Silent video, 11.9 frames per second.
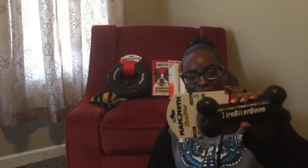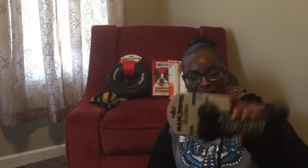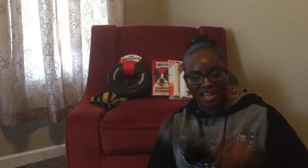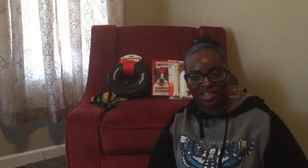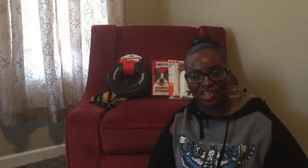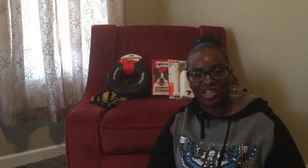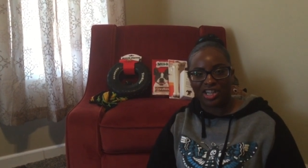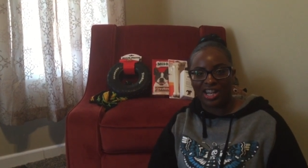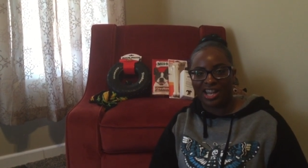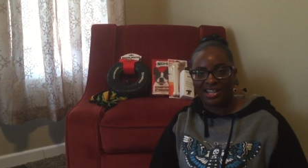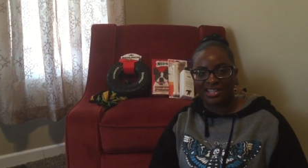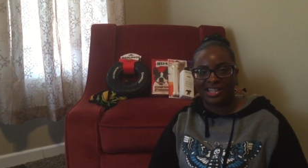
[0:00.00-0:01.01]
because she
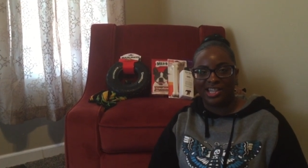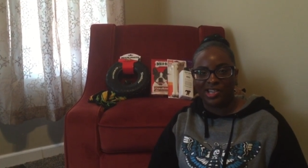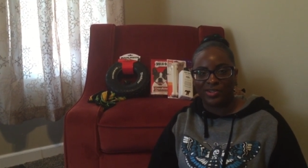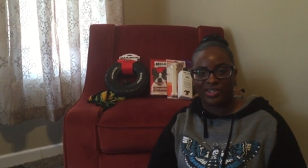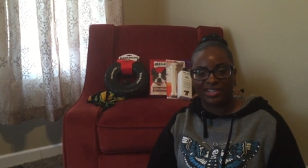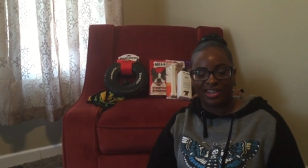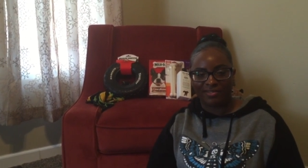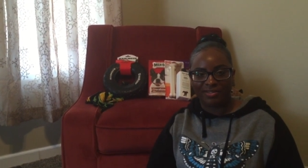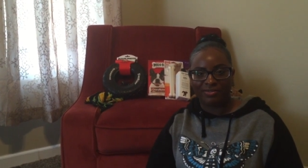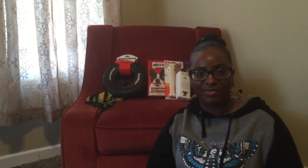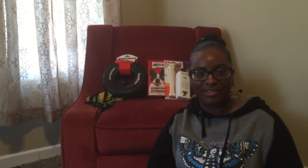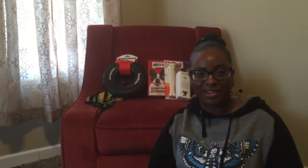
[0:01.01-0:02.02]
has killed
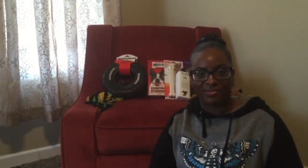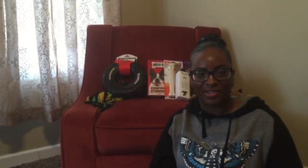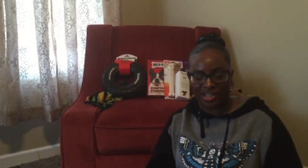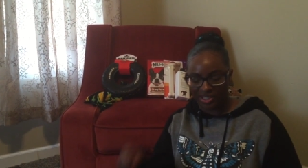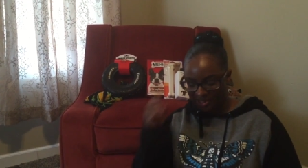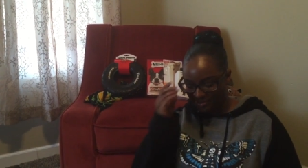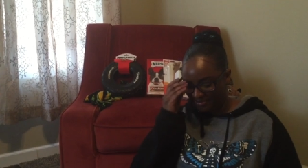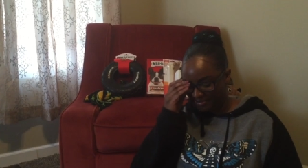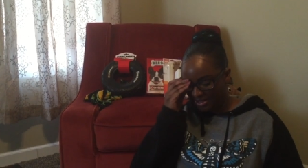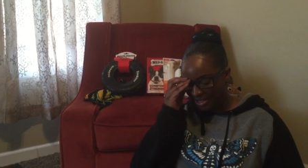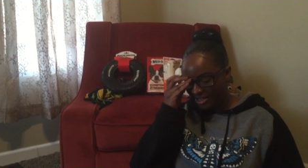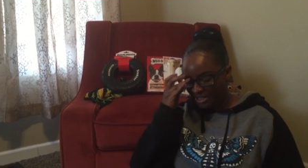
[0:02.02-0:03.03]
seven fluffies
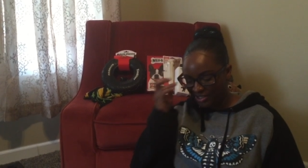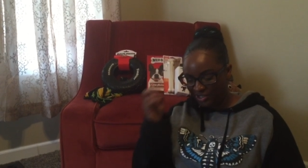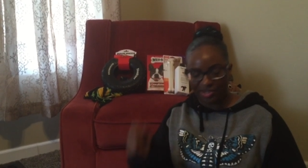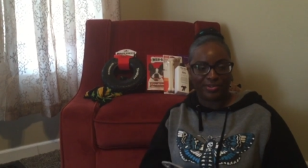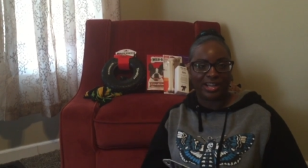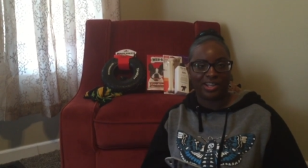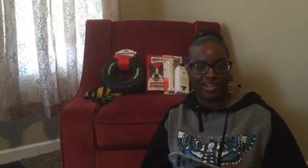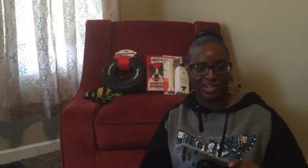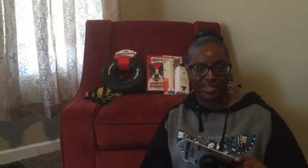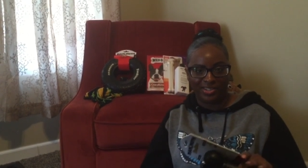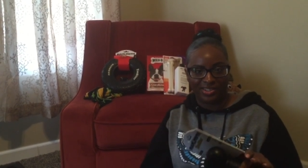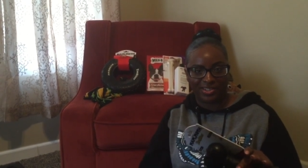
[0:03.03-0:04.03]
to
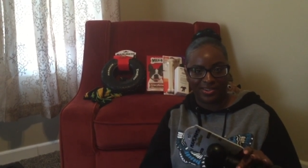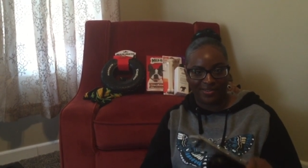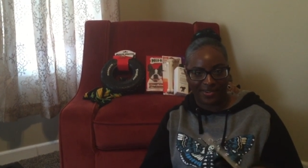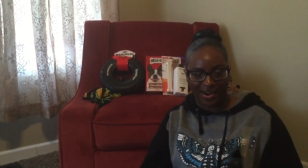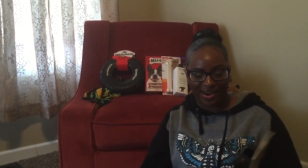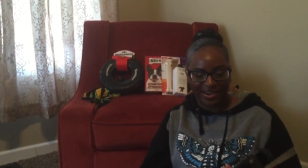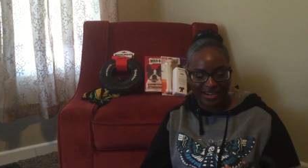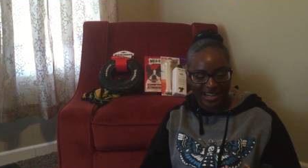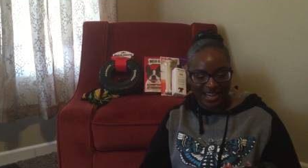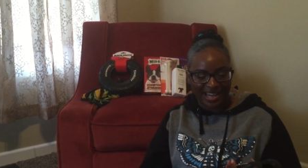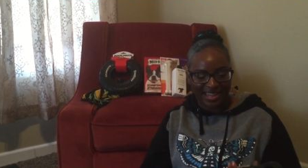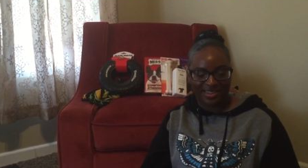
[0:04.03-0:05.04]
record so far
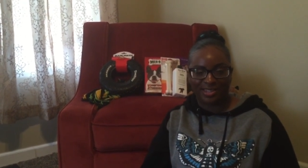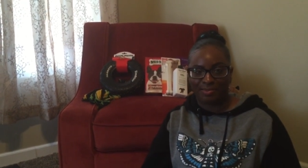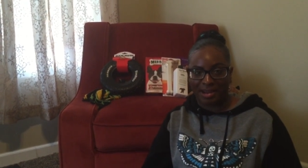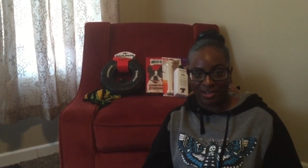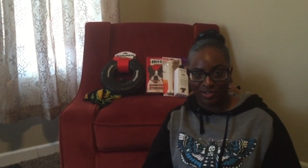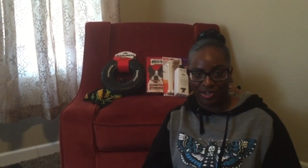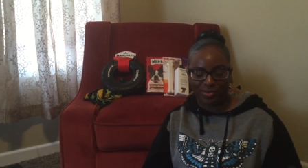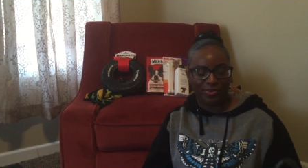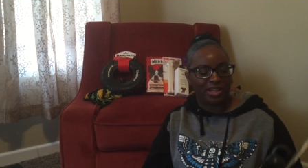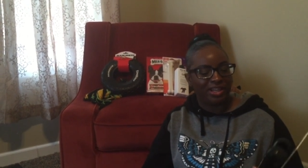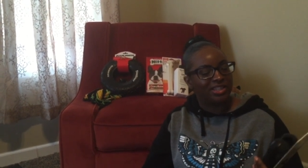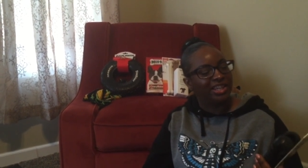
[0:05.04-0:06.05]
in the span of two
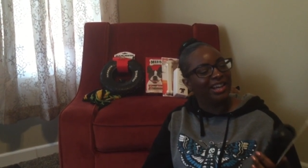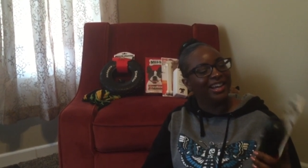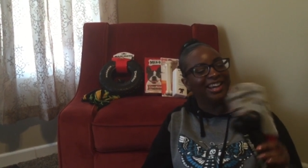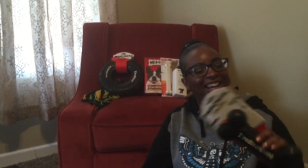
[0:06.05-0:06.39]
weeks.